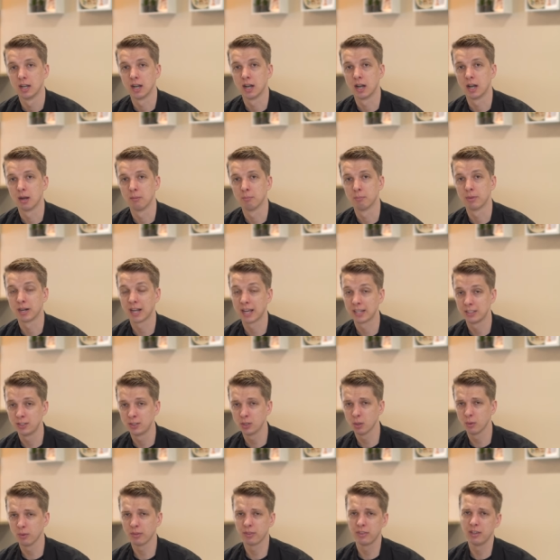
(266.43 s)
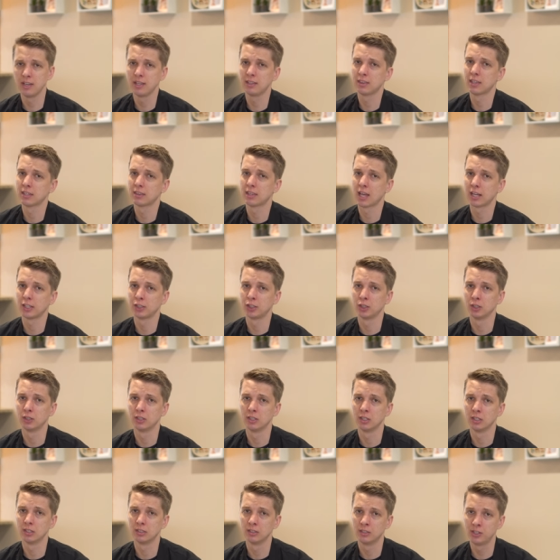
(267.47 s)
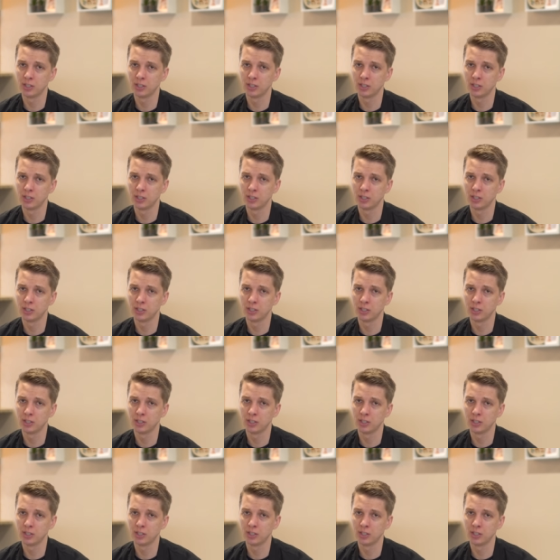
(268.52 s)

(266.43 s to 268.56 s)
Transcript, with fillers: um, but I don't think that that should